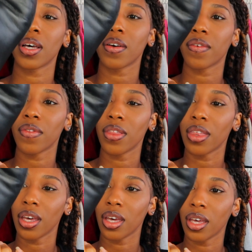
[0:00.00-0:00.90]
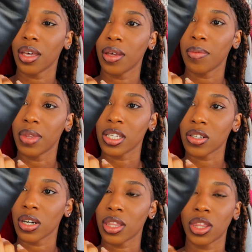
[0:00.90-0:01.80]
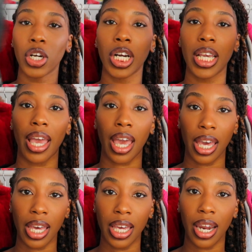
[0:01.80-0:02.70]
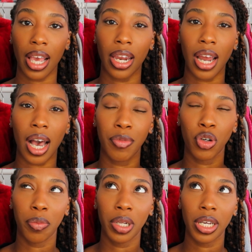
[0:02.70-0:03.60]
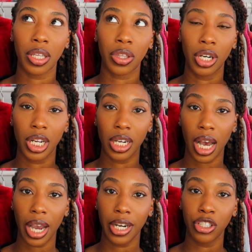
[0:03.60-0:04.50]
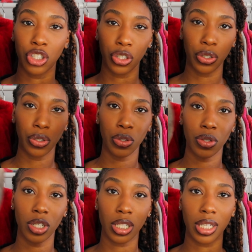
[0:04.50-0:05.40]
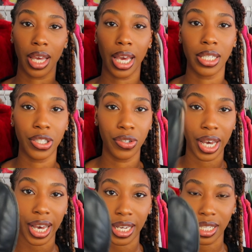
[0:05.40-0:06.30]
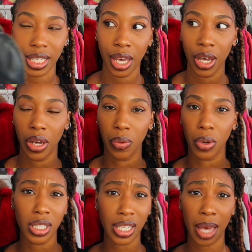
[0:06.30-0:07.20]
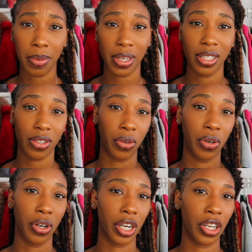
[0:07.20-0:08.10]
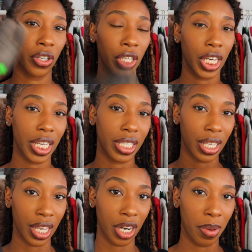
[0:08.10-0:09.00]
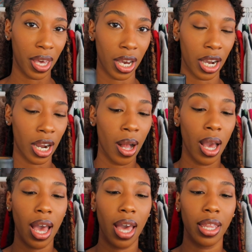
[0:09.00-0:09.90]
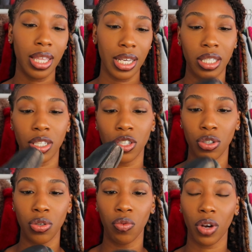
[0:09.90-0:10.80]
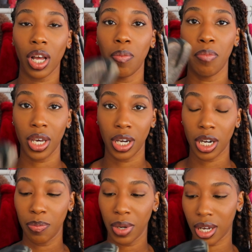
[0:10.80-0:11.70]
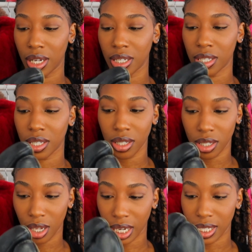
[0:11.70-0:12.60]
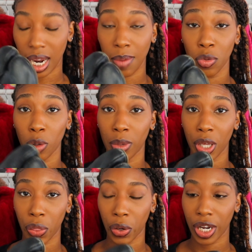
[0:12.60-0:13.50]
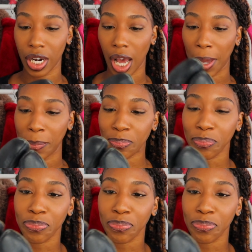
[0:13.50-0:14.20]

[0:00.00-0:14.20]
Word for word: of them these are 38 and i'm normally a 39 shoes just in case you guys want tabis or you're looking to get a pair these do run bigger because like i said i'm normally a 39